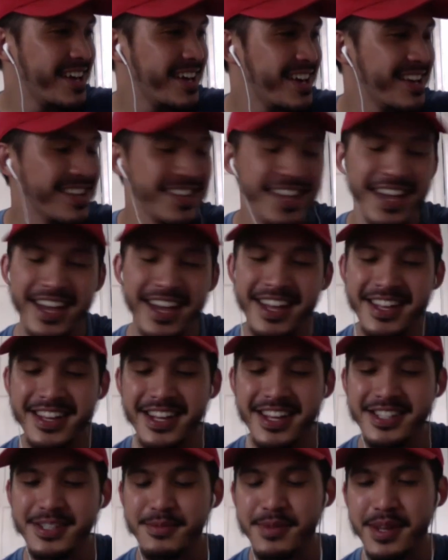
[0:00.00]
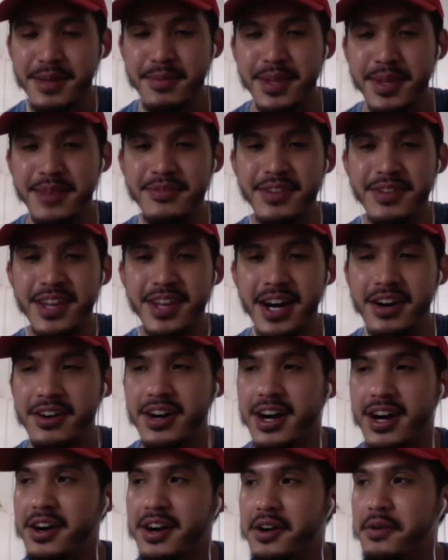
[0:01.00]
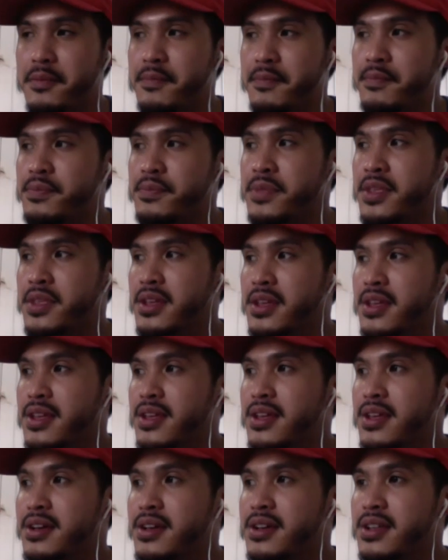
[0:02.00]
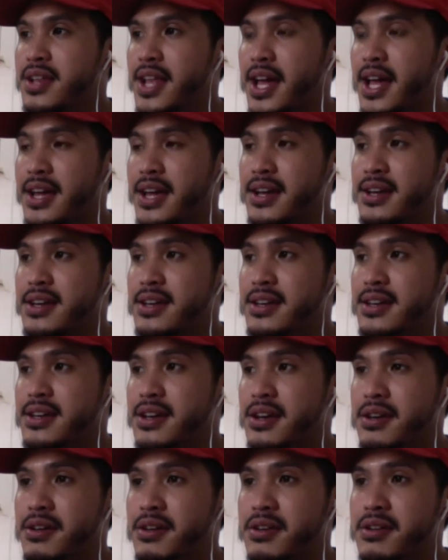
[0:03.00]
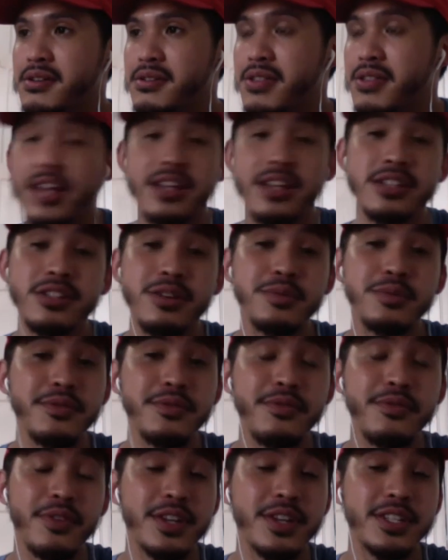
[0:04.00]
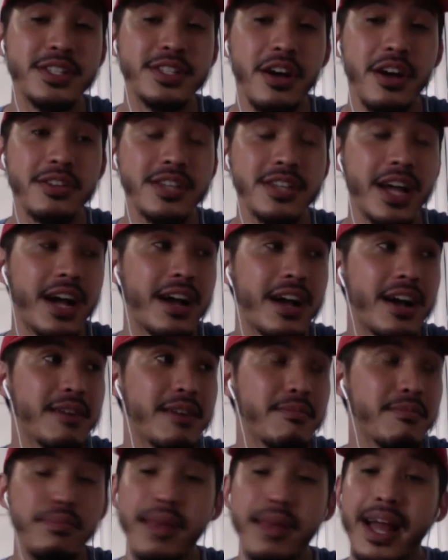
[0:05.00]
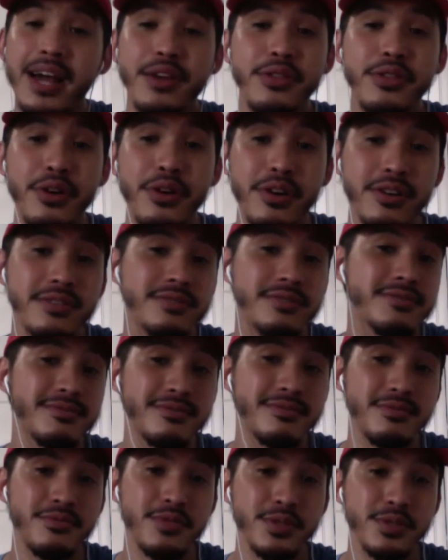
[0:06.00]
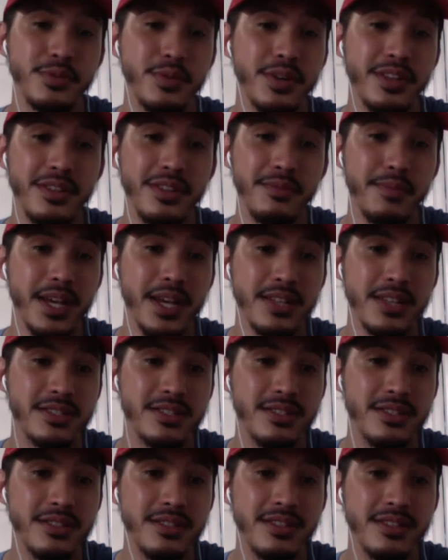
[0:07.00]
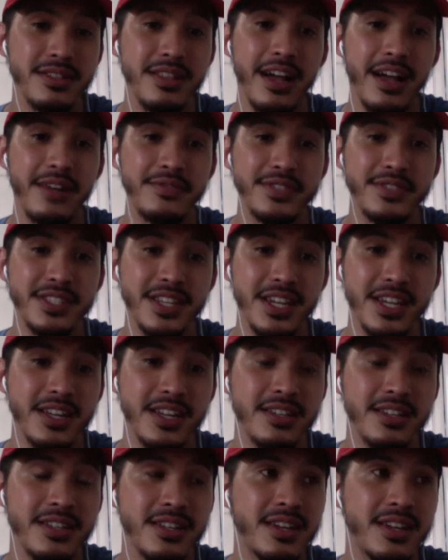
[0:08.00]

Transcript: Yeah, that should have been for now. Like in terms of freestyles, Black Thought was one of the best that I've seen.